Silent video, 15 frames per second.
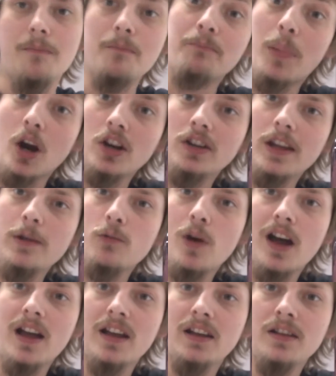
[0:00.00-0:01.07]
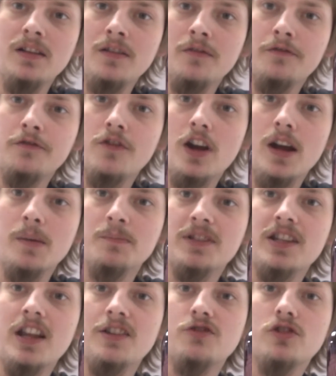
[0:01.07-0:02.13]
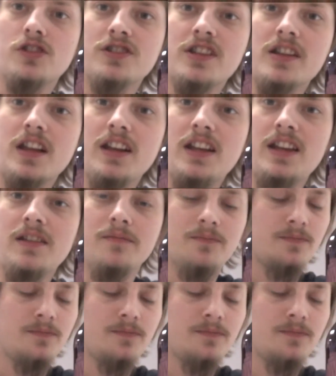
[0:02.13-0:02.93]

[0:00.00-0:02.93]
barley wine from Central City.